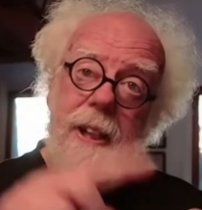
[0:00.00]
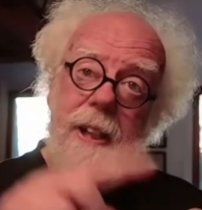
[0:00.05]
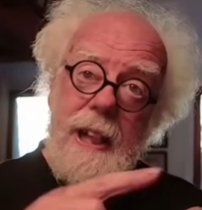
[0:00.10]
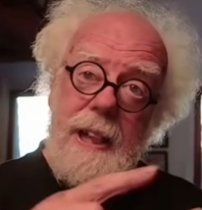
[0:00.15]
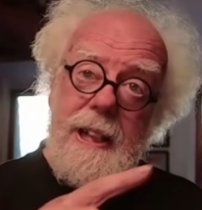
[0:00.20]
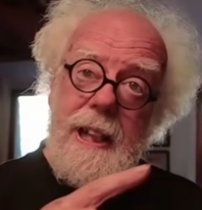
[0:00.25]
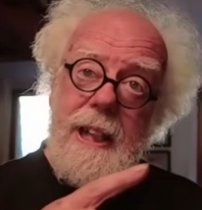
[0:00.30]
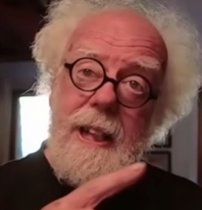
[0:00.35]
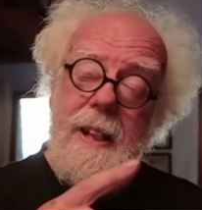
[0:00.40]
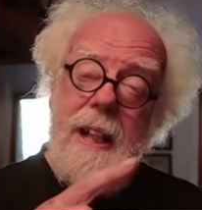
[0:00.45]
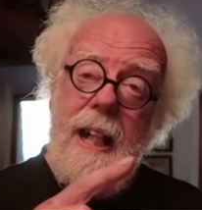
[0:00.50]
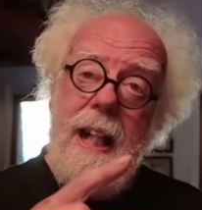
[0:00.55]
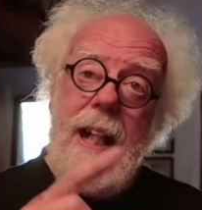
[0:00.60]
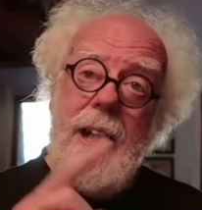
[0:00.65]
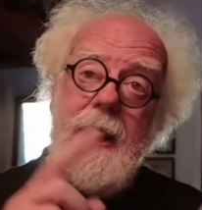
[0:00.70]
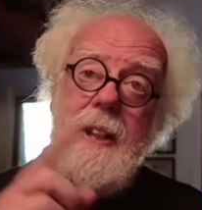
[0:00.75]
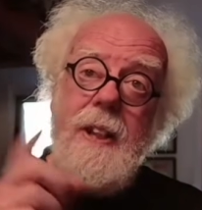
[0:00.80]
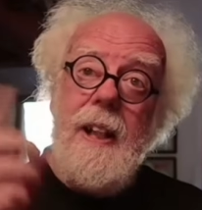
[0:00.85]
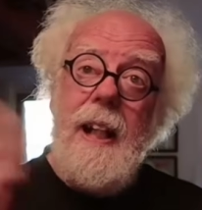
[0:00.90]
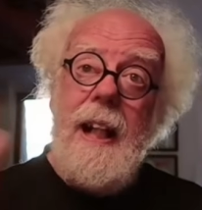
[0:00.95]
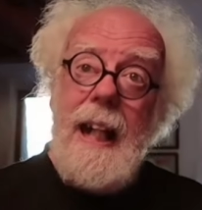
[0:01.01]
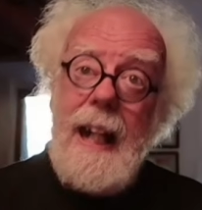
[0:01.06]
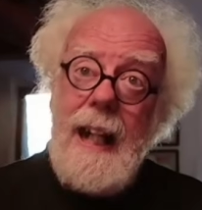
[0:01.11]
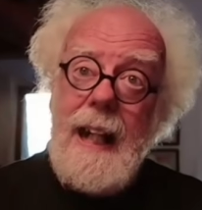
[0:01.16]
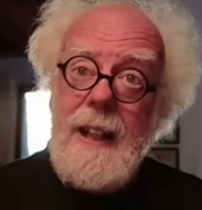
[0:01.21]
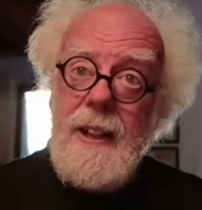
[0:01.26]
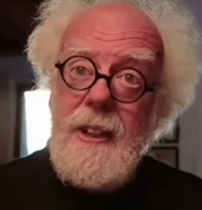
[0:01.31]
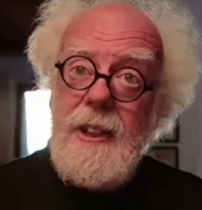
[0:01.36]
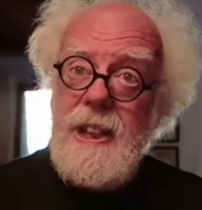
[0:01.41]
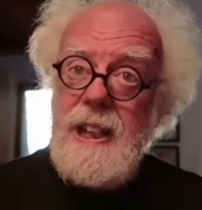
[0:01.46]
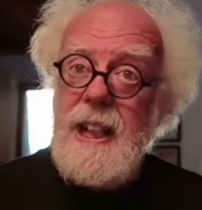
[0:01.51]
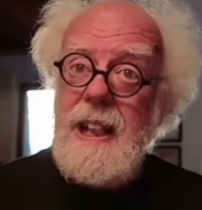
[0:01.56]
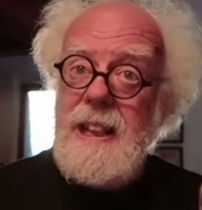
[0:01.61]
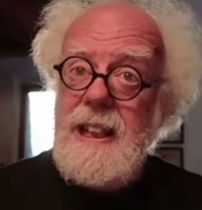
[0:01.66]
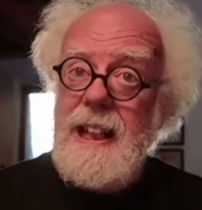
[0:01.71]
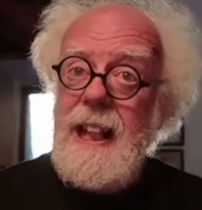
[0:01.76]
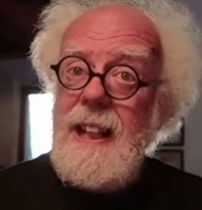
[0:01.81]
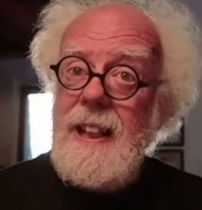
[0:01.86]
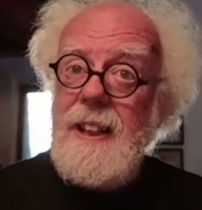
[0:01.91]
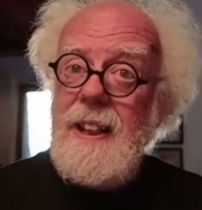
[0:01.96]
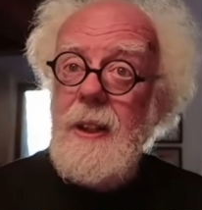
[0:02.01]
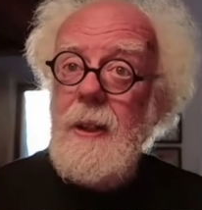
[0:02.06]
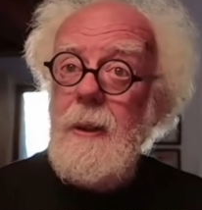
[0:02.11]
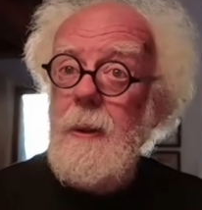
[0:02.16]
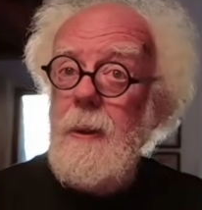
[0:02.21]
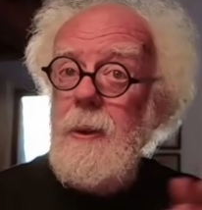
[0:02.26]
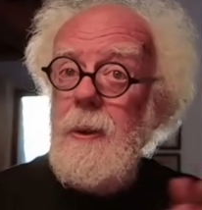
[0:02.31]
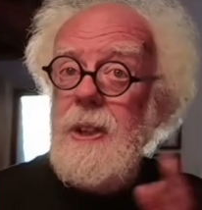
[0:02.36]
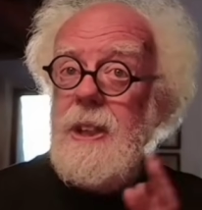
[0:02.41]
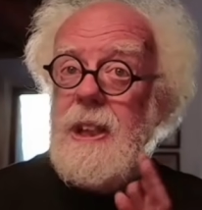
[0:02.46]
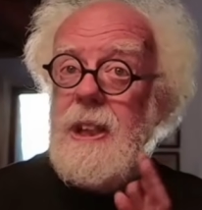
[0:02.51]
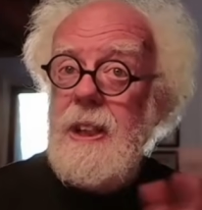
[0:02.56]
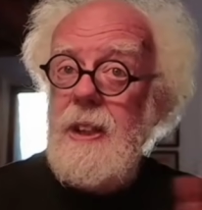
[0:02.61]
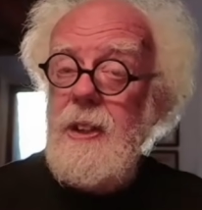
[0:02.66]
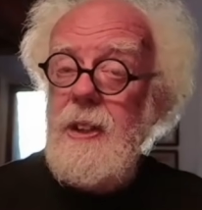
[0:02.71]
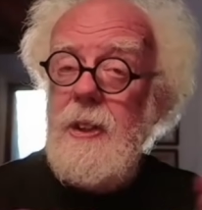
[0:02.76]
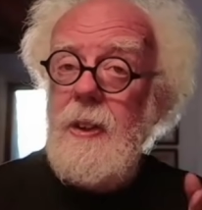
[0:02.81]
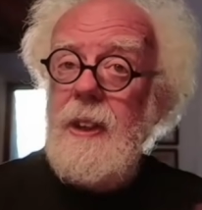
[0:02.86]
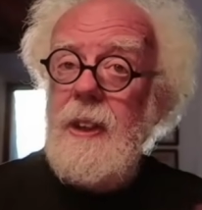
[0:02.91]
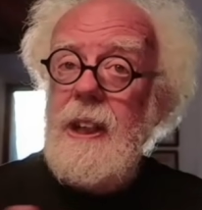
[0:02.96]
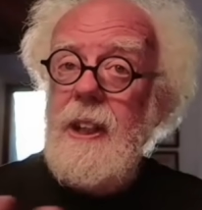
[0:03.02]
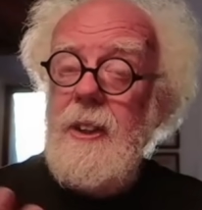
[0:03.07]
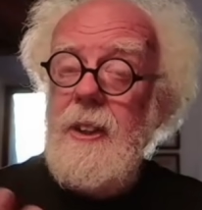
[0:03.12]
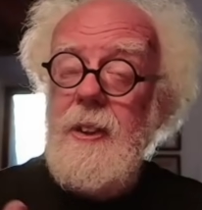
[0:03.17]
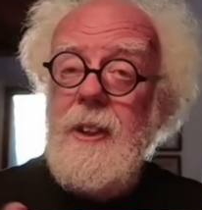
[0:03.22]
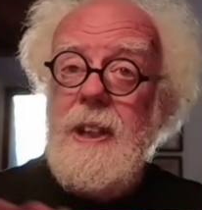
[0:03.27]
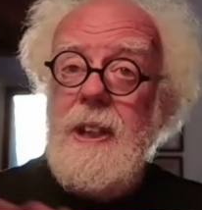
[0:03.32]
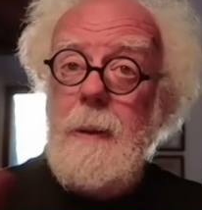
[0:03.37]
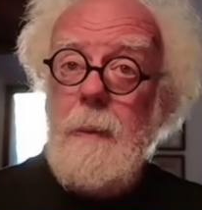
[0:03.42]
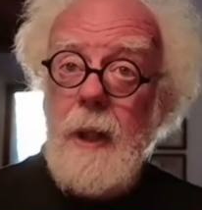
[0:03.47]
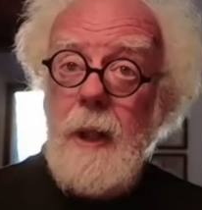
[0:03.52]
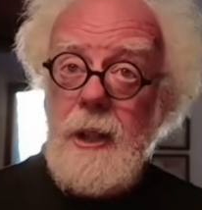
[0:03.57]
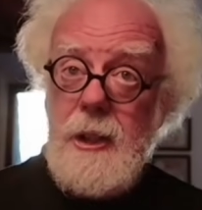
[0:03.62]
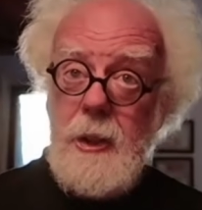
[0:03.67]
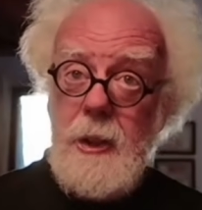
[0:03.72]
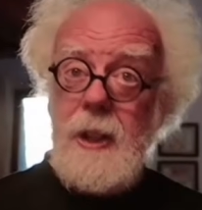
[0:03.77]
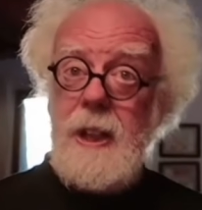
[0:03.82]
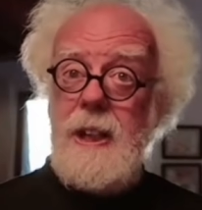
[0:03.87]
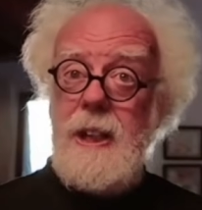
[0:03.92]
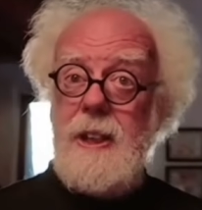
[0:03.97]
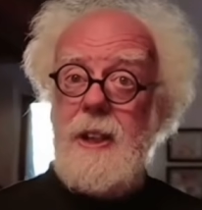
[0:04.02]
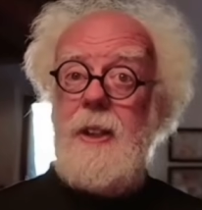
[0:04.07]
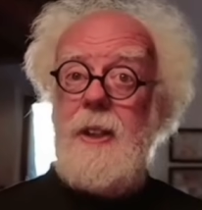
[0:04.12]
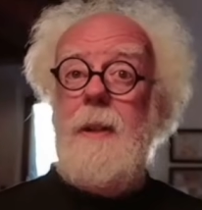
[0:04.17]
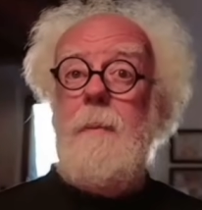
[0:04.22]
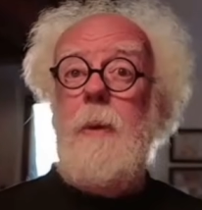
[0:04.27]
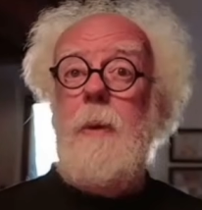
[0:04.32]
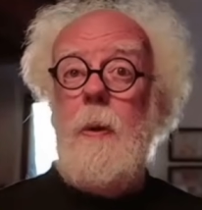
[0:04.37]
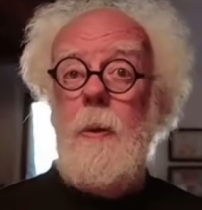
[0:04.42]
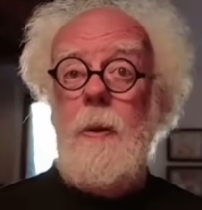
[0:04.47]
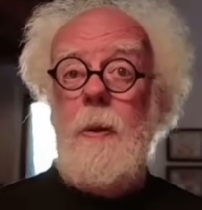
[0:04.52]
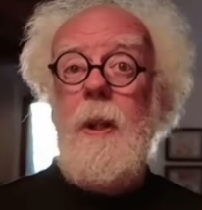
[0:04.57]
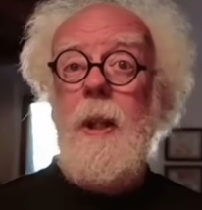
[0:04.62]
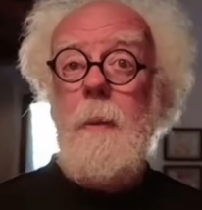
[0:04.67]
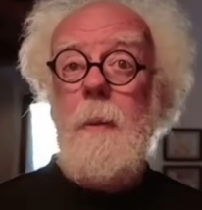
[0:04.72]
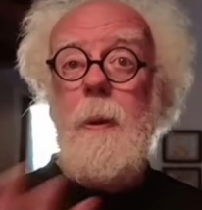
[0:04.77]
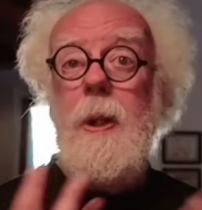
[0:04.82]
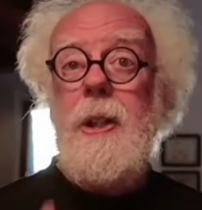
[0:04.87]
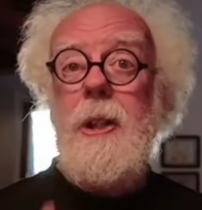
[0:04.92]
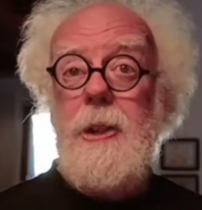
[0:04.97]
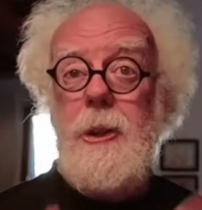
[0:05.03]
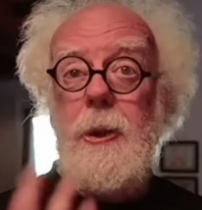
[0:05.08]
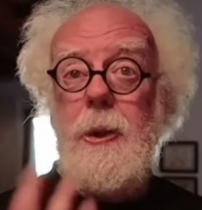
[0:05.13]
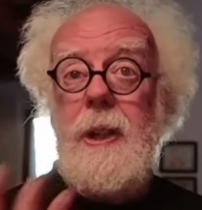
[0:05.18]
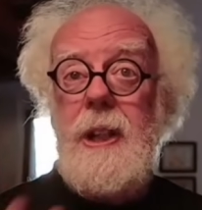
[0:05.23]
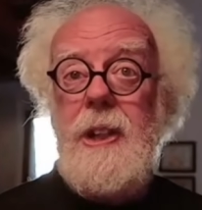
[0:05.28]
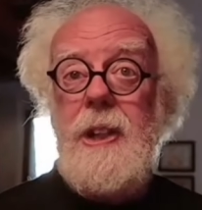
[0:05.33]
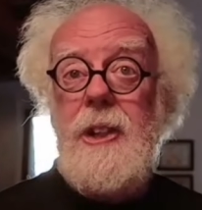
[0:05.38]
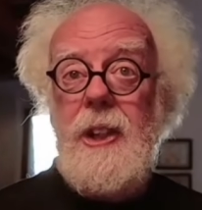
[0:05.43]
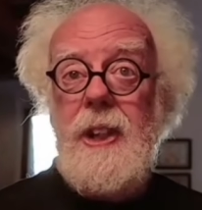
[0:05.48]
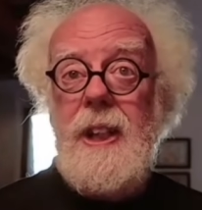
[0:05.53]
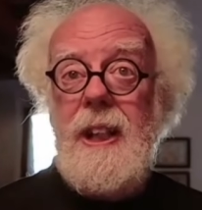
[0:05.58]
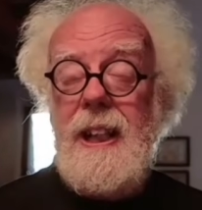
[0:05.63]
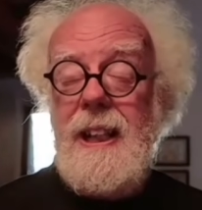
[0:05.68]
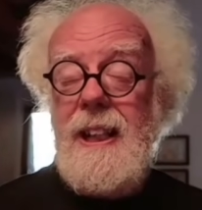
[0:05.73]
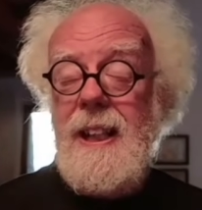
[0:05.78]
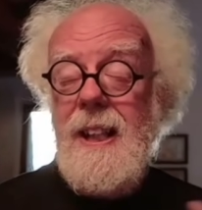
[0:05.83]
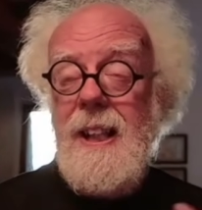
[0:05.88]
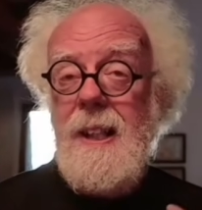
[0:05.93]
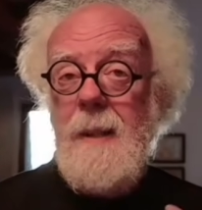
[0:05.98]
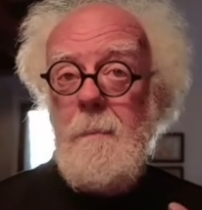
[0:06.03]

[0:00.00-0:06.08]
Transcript: They need and San Diego, who's the controlling authority, weren't talking to them or weren't talking to the